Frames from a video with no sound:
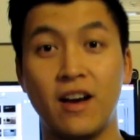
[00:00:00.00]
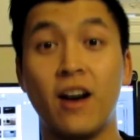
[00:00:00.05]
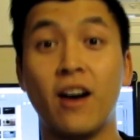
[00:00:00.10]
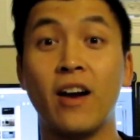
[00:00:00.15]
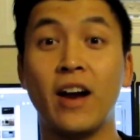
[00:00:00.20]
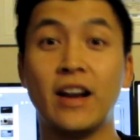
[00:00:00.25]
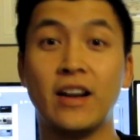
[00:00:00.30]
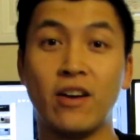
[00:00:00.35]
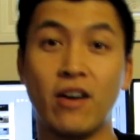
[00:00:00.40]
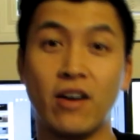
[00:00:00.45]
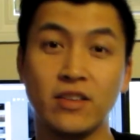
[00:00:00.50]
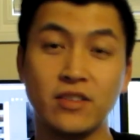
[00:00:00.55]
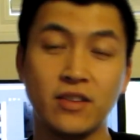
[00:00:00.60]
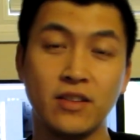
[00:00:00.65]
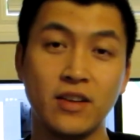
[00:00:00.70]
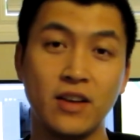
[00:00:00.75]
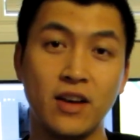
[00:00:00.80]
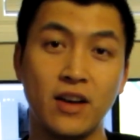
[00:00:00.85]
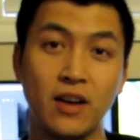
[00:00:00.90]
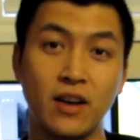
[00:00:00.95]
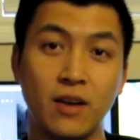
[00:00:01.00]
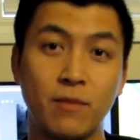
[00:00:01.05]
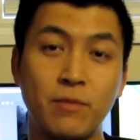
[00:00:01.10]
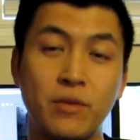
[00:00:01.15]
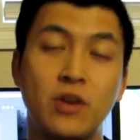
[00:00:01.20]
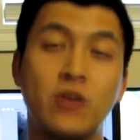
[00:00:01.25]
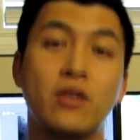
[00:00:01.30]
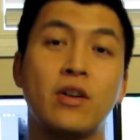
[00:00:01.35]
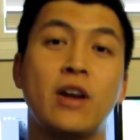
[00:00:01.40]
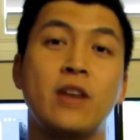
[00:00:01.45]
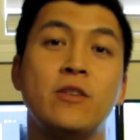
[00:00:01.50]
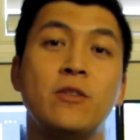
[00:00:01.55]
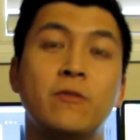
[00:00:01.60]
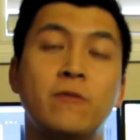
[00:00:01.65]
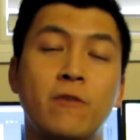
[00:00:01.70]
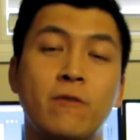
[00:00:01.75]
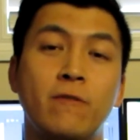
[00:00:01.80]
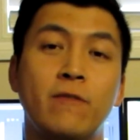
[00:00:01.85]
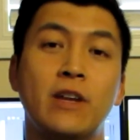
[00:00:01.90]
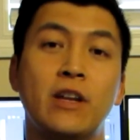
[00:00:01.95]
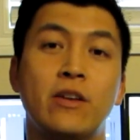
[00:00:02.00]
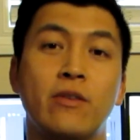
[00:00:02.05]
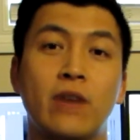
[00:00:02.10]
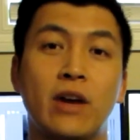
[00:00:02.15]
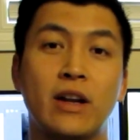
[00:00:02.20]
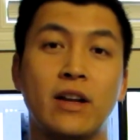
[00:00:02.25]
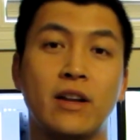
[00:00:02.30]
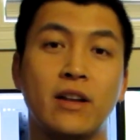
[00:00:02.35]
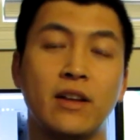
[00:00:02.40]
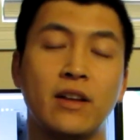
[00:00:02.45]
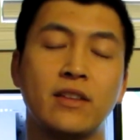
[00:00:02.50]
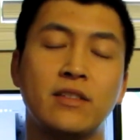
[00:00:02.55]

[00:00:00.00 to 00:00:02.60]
Alright, now onto the computer I use for video editing.